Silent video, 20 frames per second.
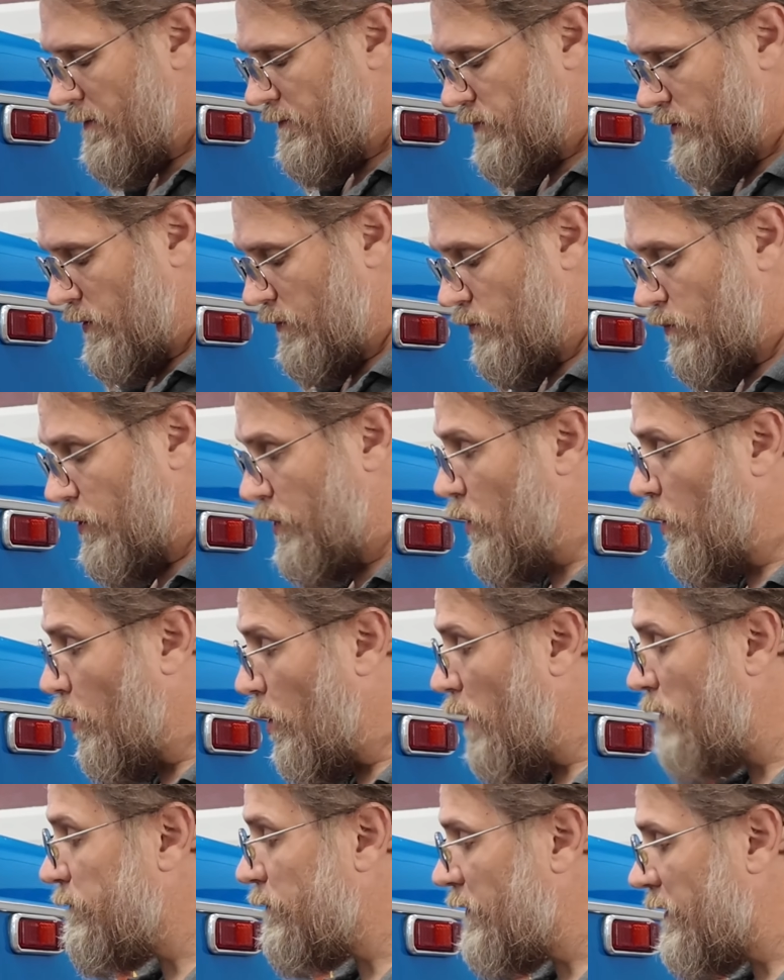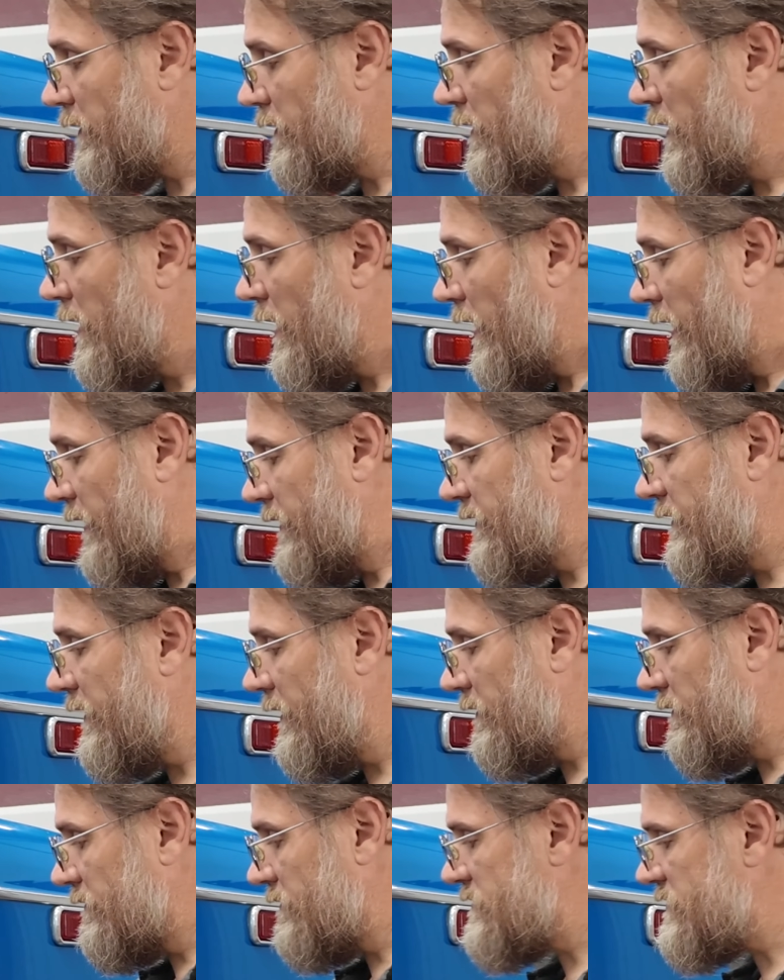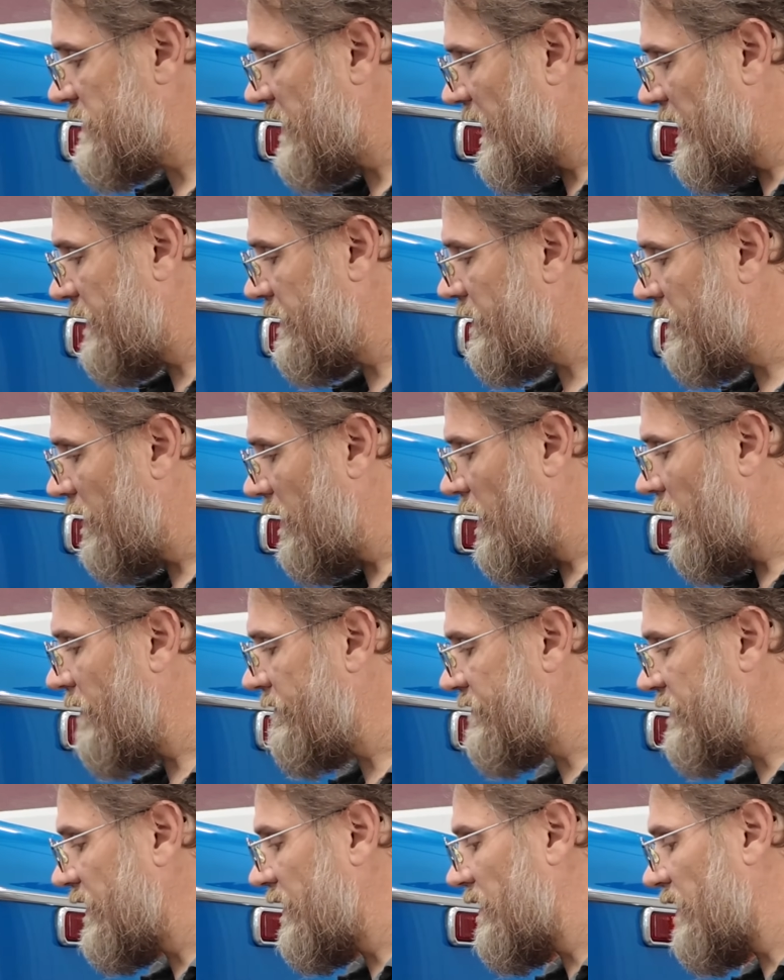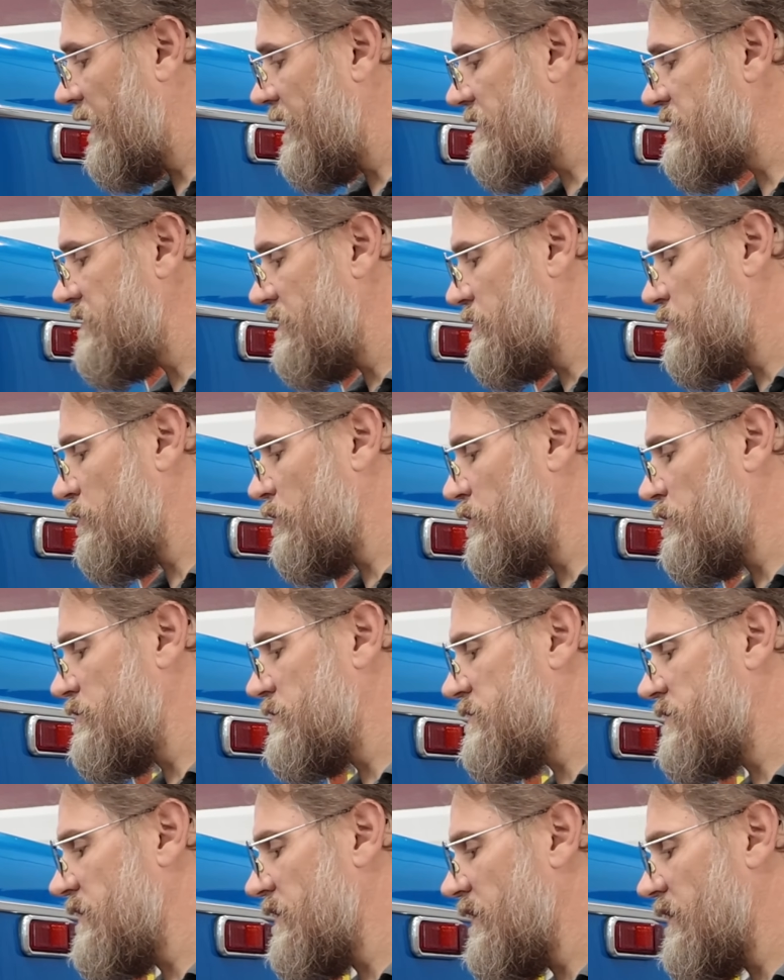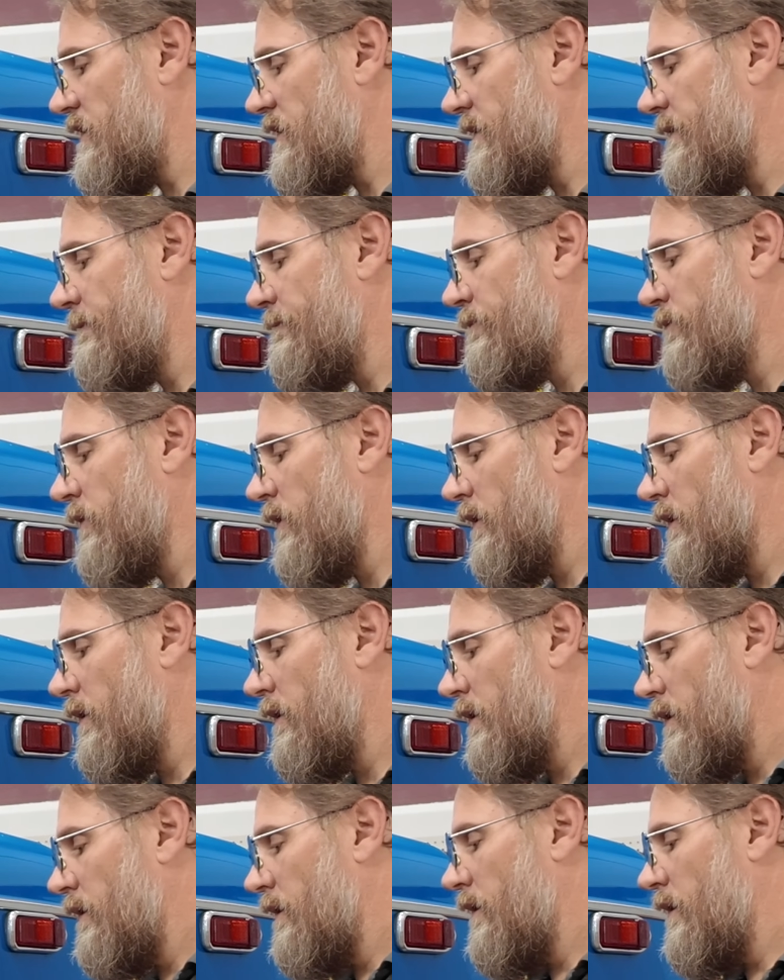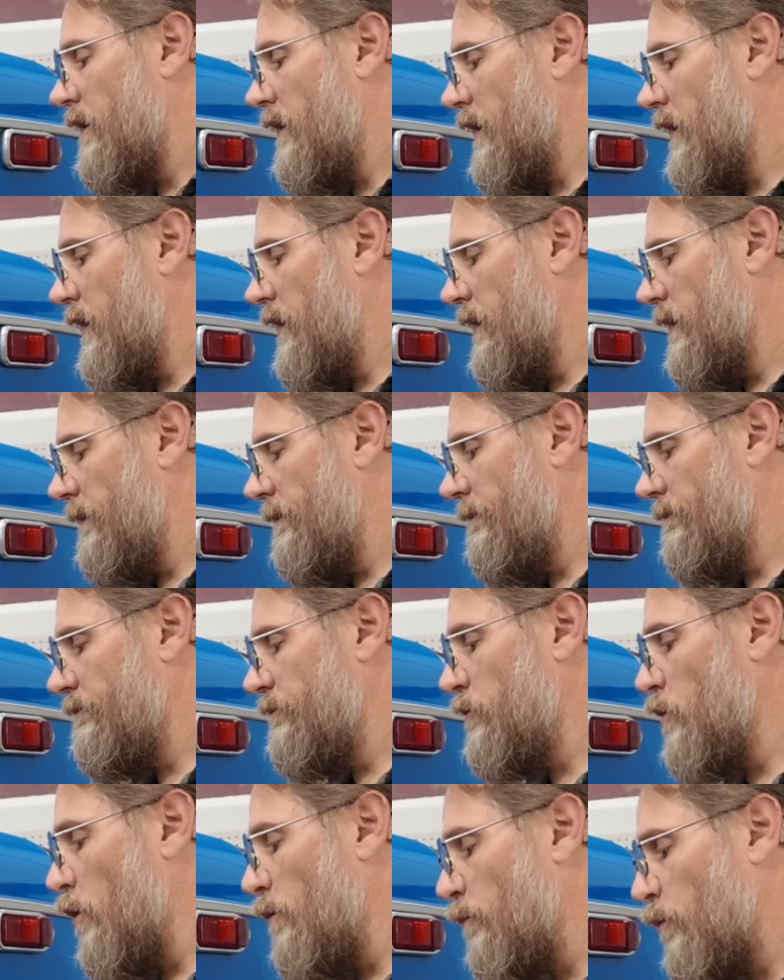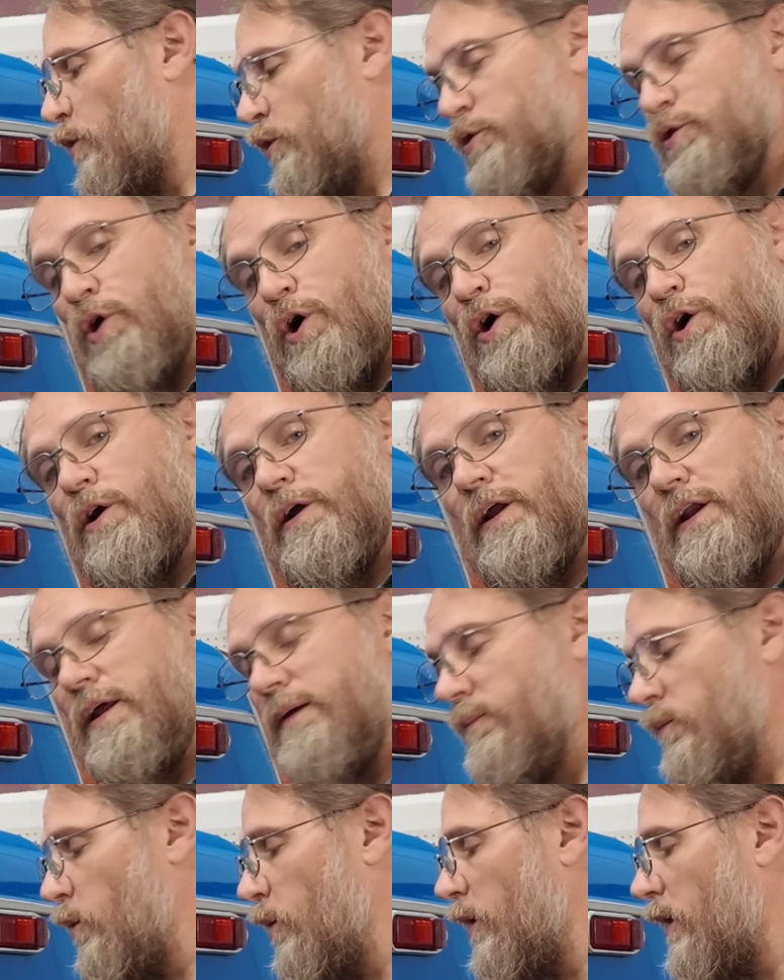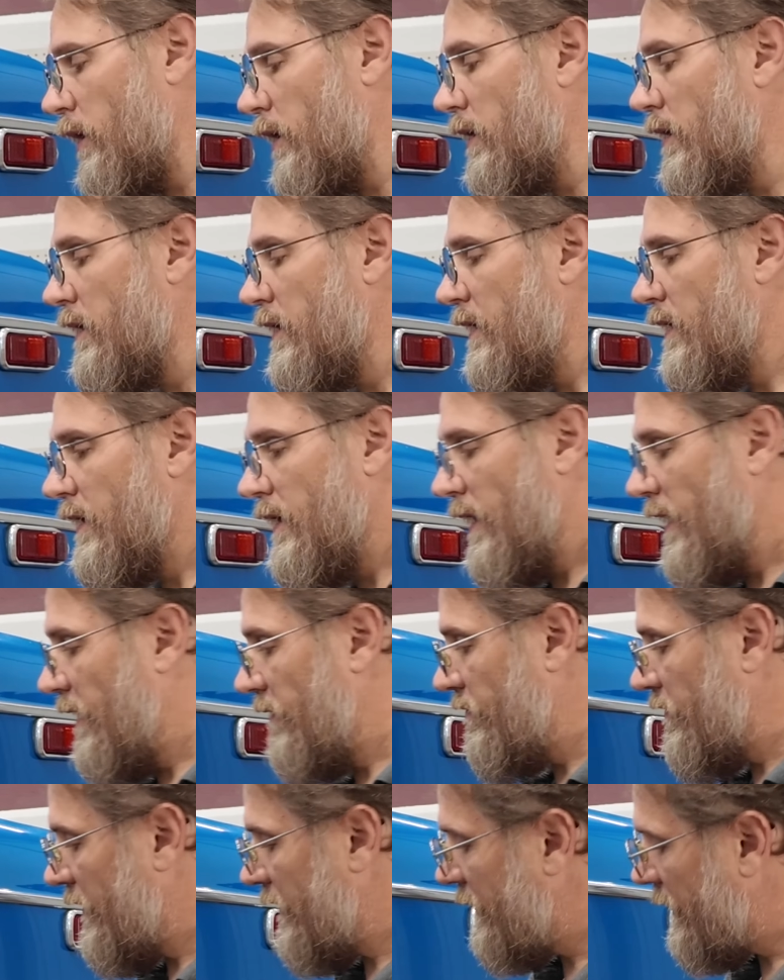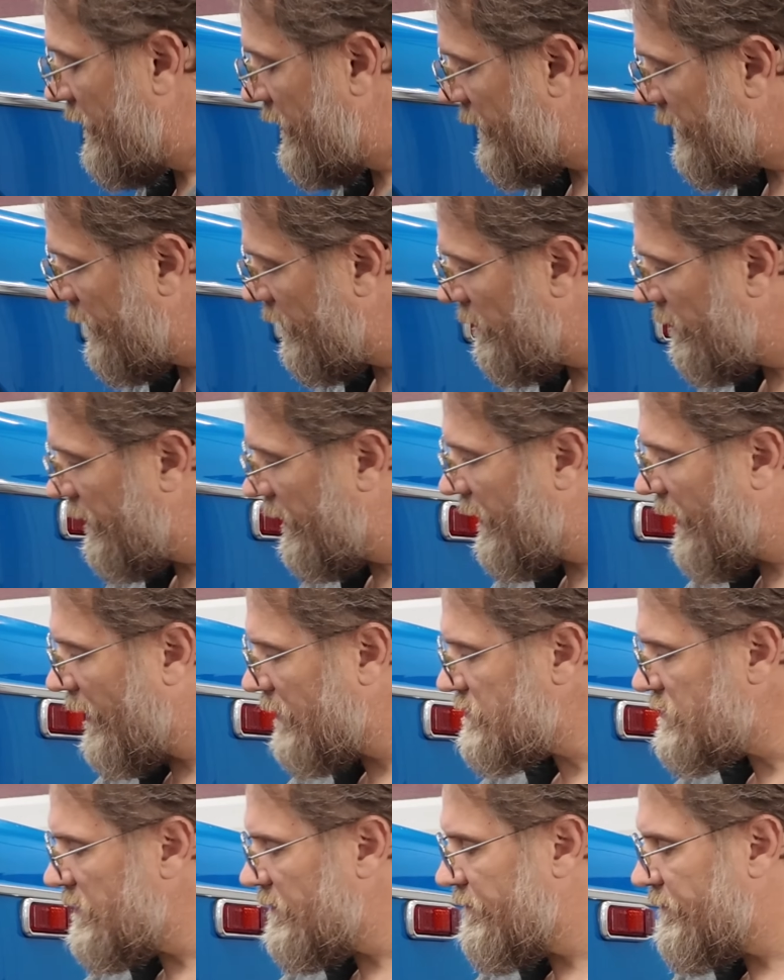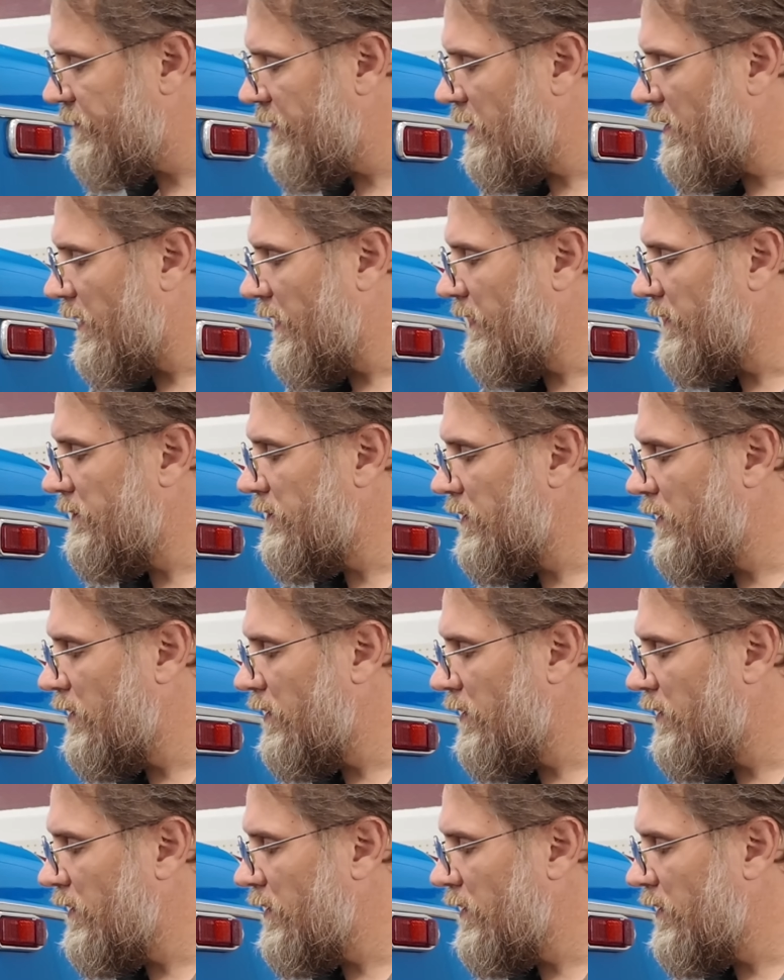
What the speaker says: But we go over it and sand it off, deglaze it till you see no more dark anymore, and then get in there and actually feel it.